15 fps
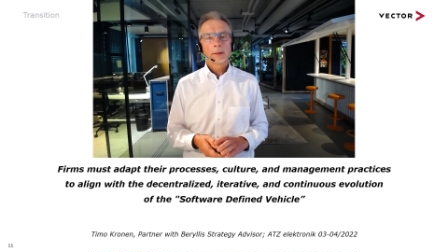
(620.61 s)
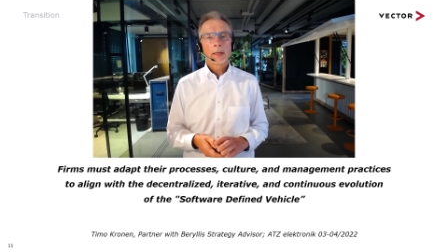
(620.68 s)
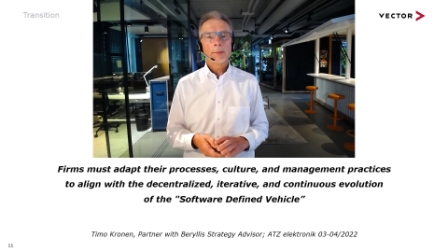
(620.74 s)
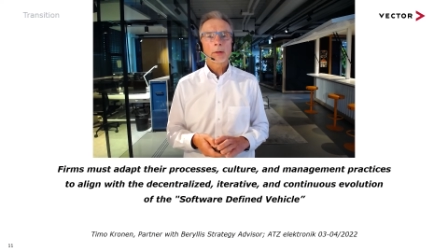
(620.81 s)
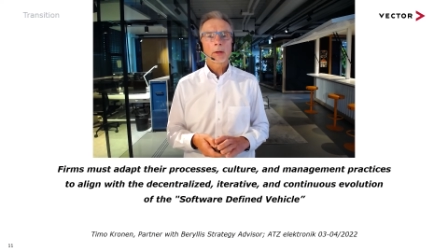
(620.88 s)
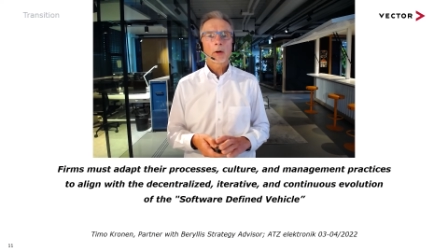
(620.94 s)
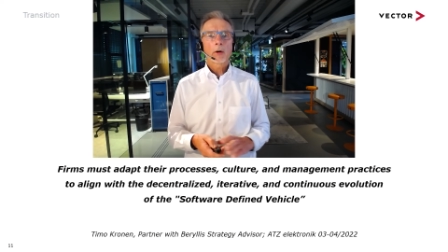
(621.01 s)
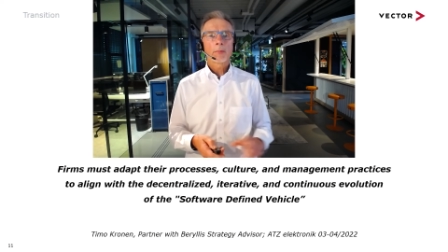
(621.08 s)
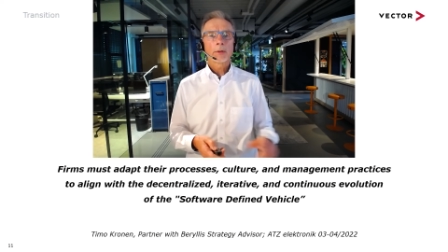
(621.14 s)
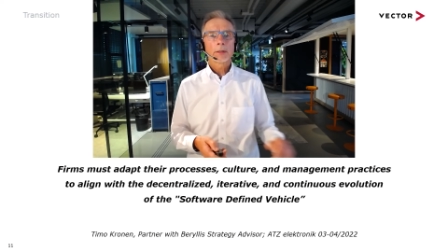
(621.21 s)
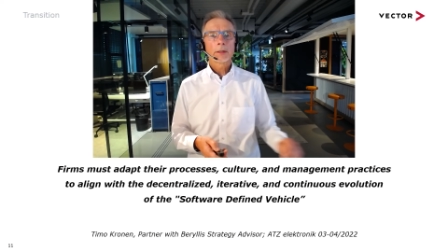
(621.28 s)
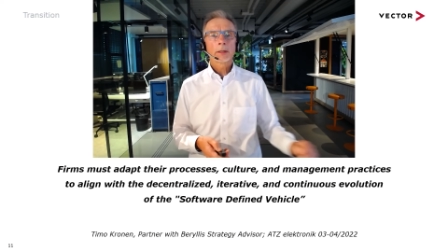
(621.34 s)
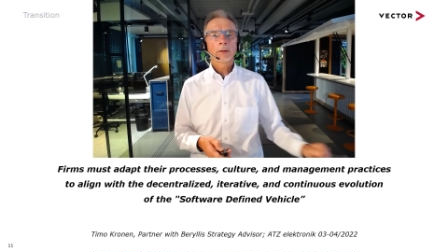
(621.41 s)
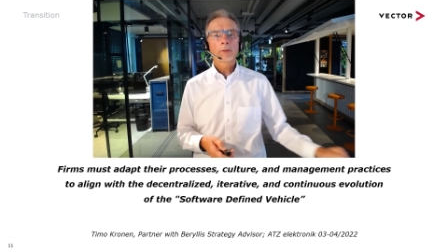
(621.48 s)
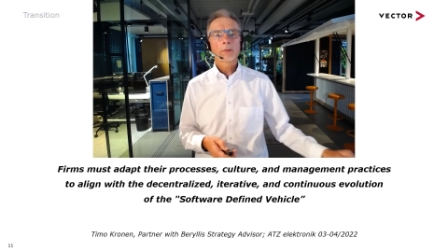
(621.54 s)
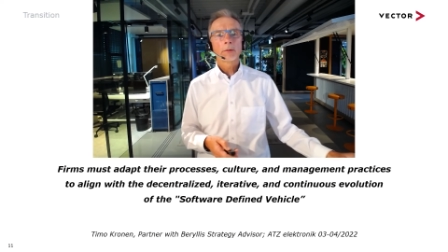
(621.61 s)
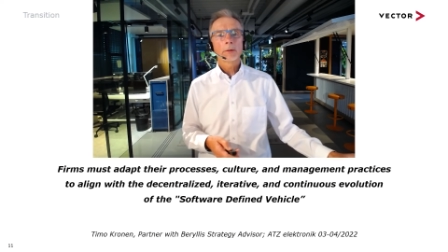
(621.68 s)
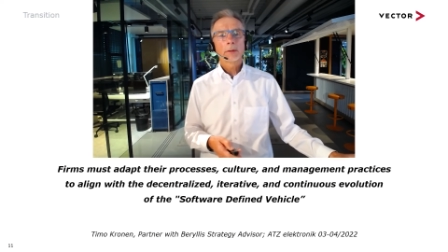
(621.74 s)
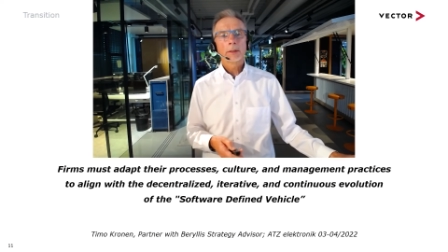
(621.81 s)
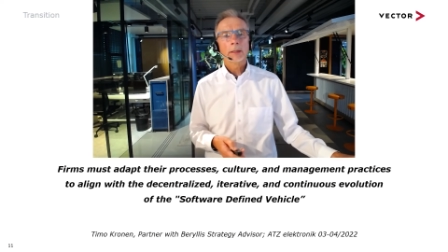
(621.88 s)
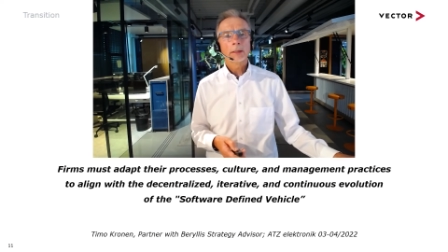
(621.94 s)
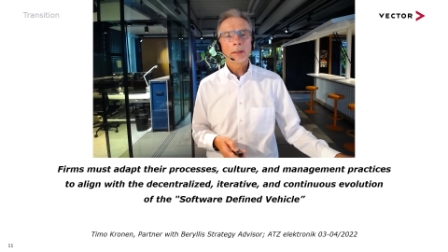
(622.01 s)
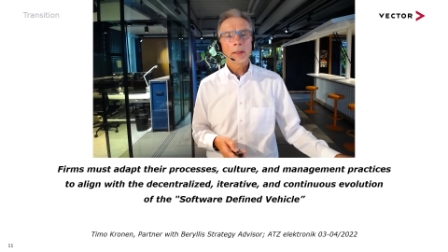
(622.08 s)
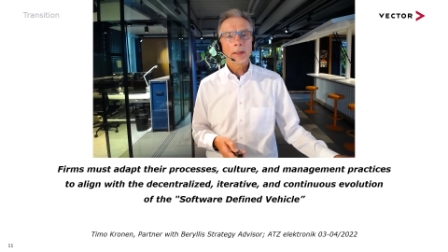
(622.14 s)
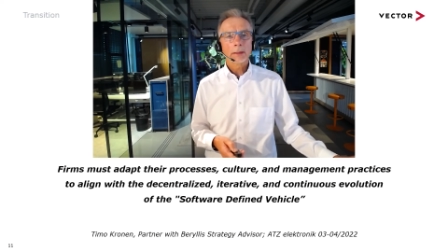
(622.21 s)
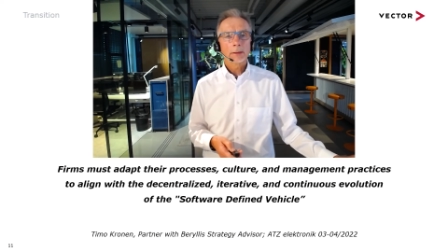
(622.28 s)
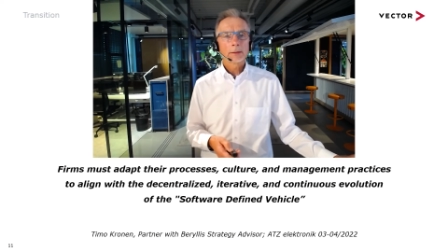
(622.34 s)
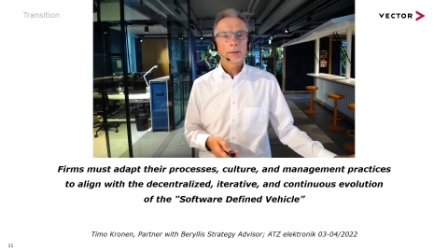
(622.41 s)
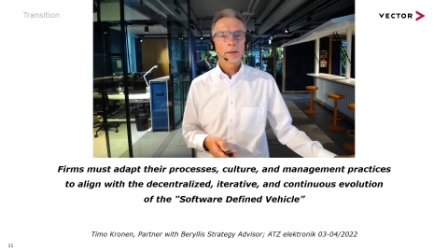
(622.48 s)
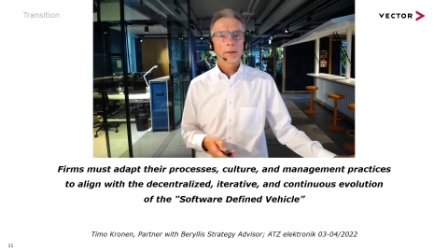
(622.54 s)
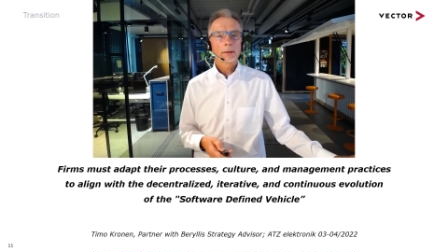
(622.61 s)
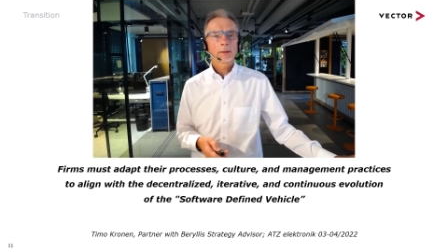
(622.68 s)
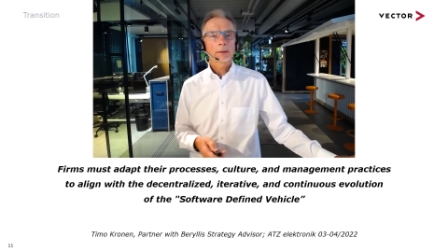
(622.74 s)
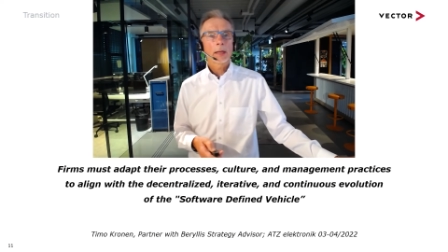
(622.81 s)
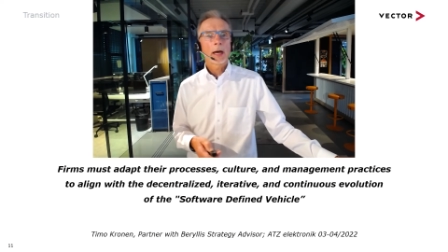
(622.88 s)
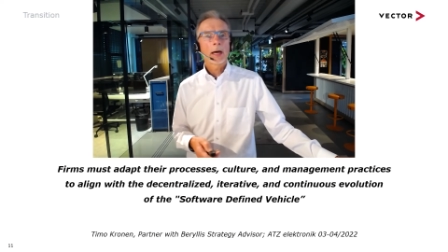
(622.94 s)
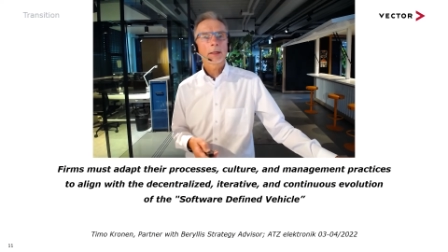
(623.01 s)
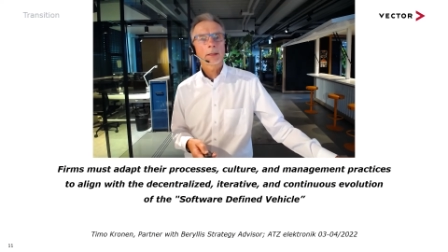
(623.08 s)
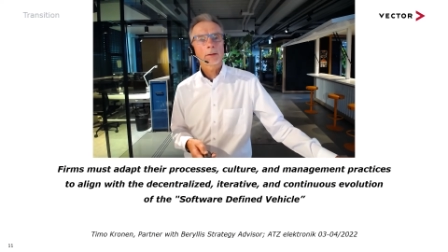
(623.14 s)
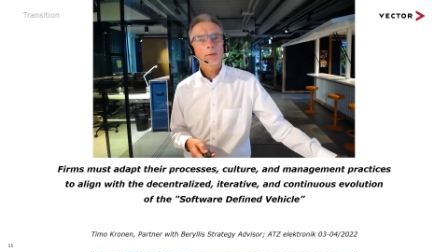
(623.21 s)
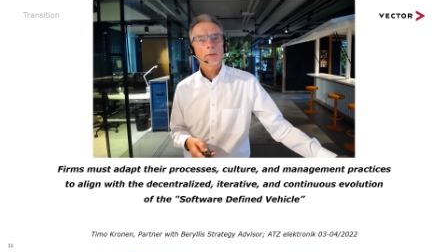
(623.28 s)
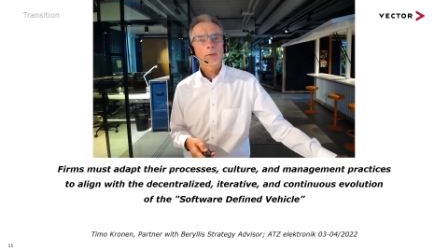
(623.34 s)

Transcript: Let me go a bit into details, starting with